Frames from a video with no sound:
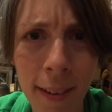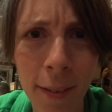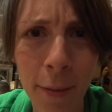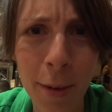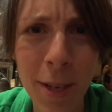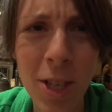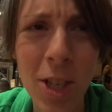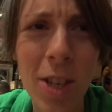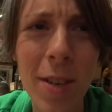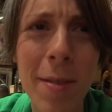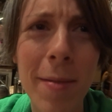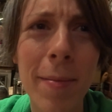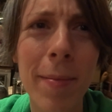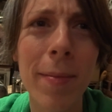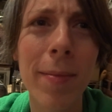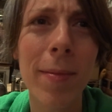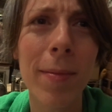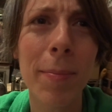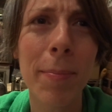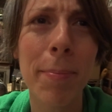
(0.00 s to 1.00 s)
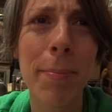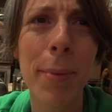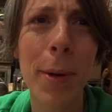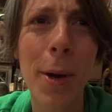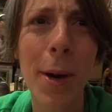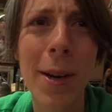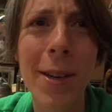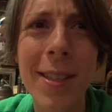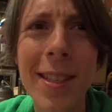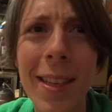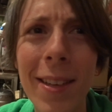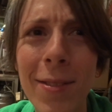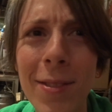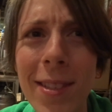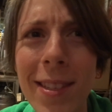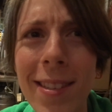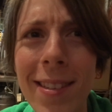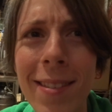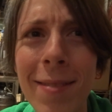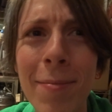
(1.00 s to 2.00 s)
We shouldn't put ourselves
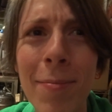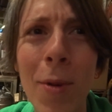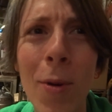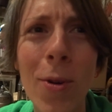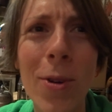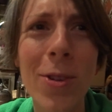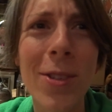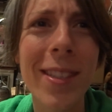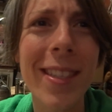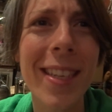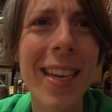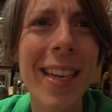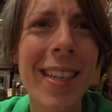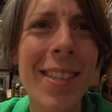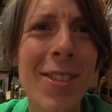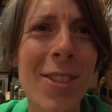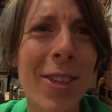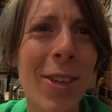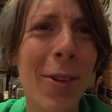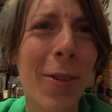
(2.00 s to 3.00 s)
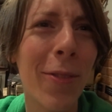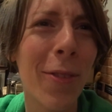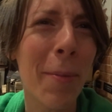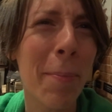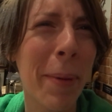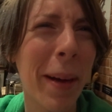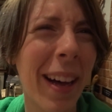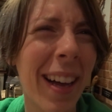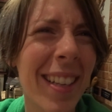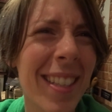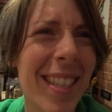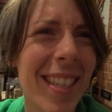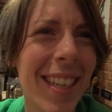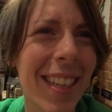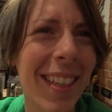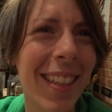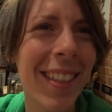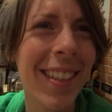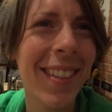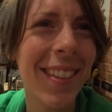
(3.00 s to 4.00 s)
in mortal danger over pasta.